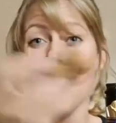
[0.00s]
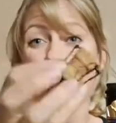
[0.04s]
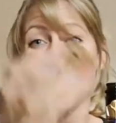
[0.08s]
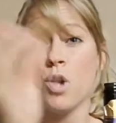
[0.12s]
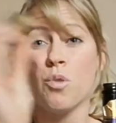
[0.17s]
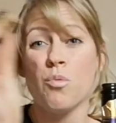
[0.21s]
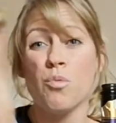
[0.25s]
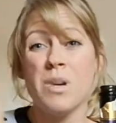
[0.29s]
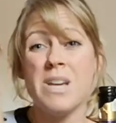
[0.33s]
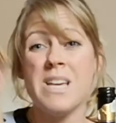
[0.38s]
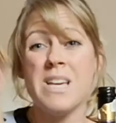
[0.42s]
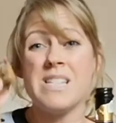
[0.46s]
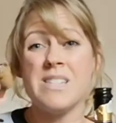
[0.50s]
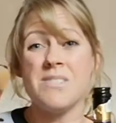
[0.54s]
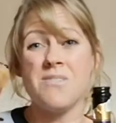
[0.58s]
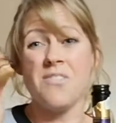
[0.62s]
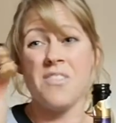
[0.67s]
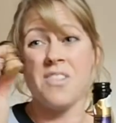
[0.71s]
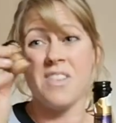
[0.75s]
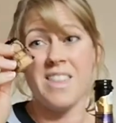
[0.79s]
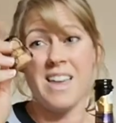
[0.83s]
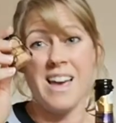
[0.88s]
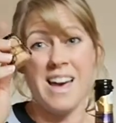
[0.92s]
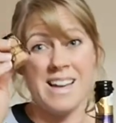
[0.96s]
The reason
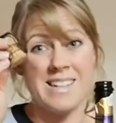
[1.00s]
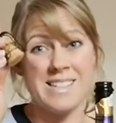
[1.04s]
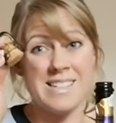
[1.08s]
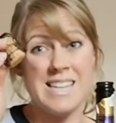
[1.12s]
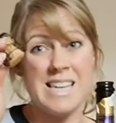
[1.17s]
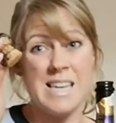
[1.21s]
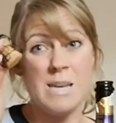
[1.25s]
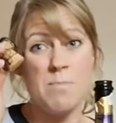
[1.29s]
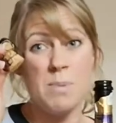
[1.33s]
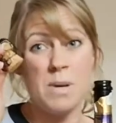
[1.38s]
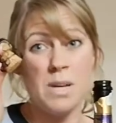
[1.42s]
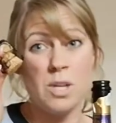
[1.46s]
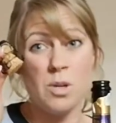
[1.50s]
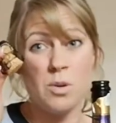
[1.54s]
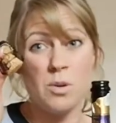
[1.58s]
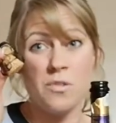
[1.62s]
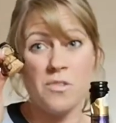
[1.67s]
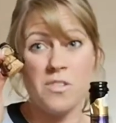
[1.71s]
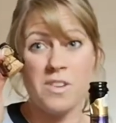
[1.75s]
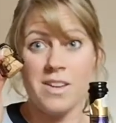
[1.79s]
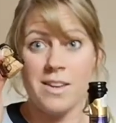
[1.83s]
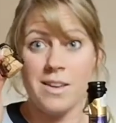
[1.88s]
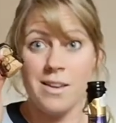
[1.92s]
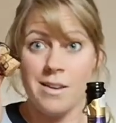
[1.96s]
for that, keeping your
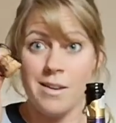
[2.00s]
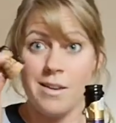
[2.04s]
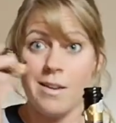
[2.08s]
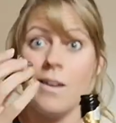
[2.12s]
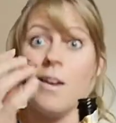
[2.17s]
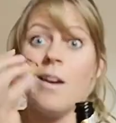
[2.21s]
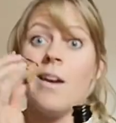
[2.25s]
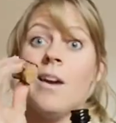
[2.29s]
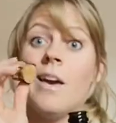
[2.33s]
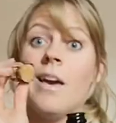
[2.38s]
finger here,